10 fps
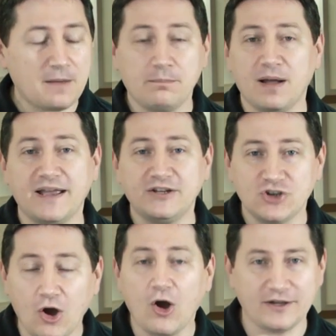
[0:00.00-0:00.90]
by
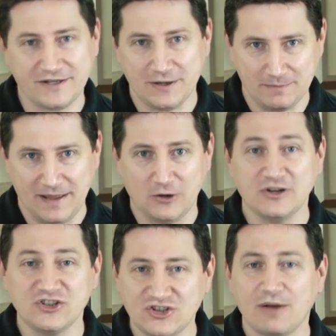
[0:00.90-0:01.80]
talking
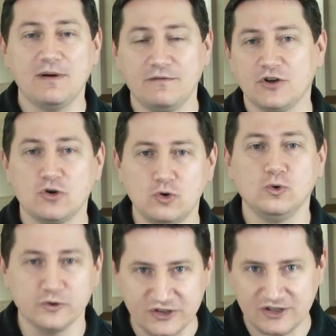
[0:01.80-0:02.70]
about some of the
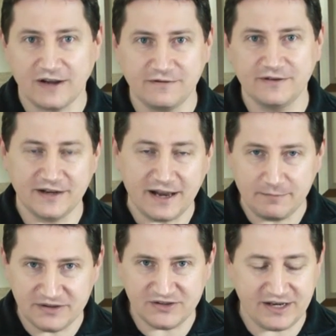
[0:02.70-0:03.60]
cool stuff that
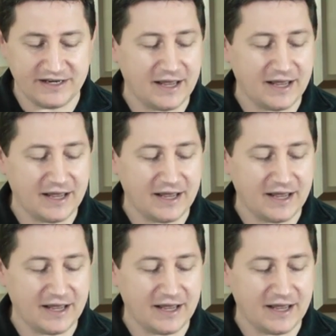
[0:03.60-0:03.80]
I've been seeing.